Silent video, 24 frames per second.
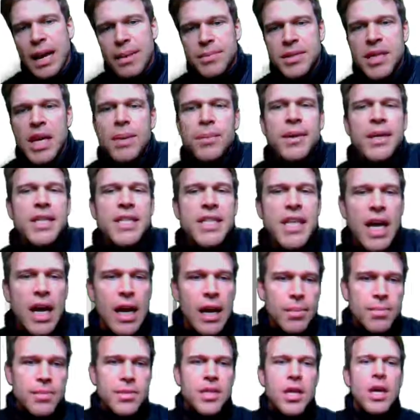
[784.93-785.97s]
Times, how many
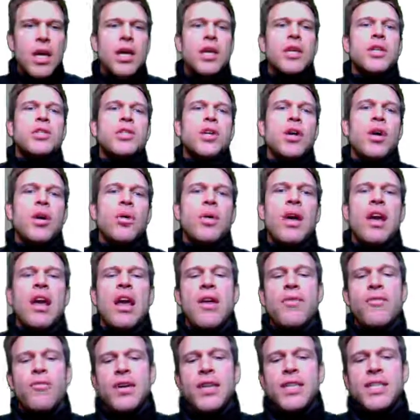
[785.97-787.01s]
times?
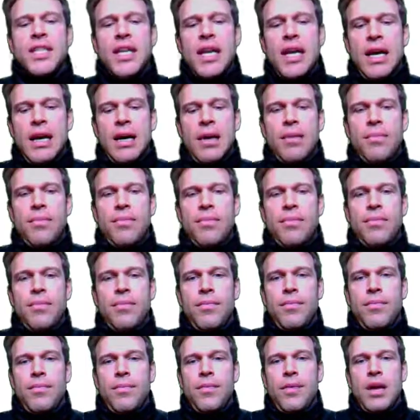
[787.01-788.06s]
So every time,
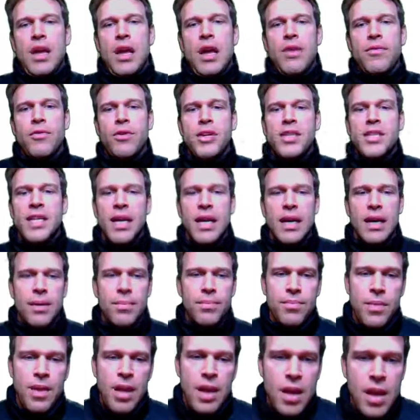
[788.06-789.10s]
every
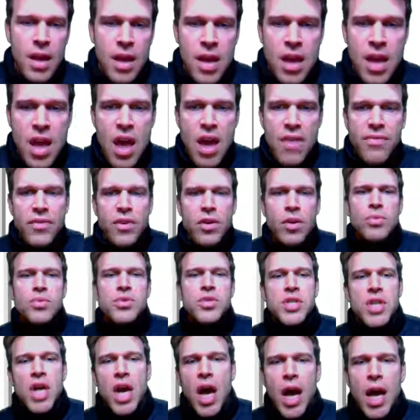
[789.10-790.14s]
time. Have
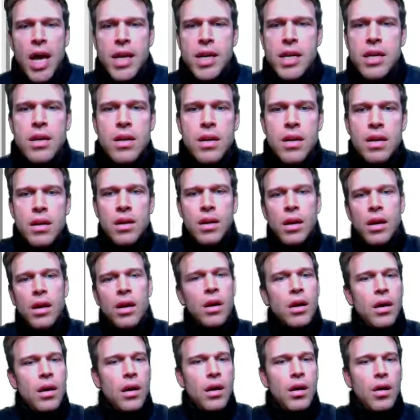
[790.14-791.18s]
you done,
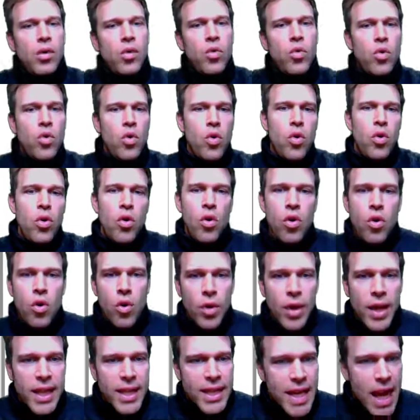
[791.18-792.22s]

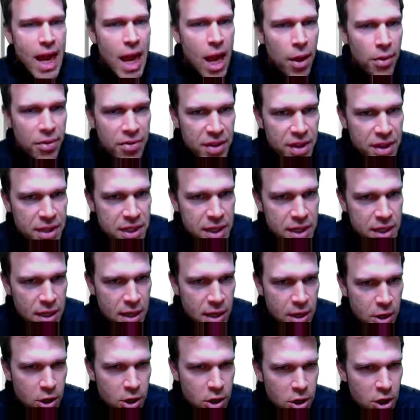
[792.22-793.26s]
ooh, now this
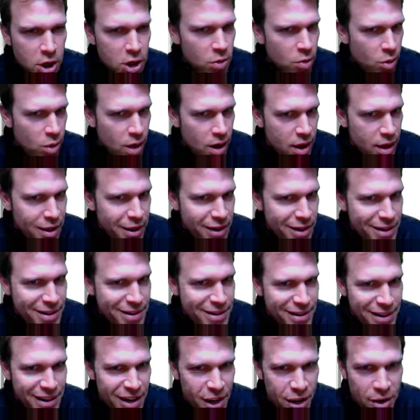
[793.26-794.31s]
is a good
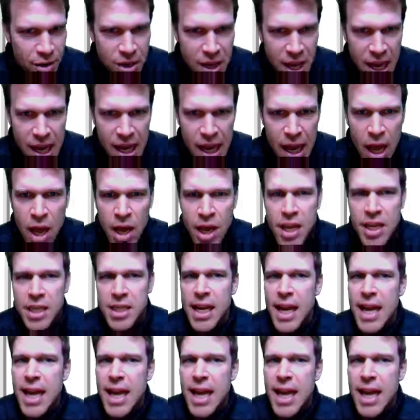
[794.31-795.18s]
one, okay?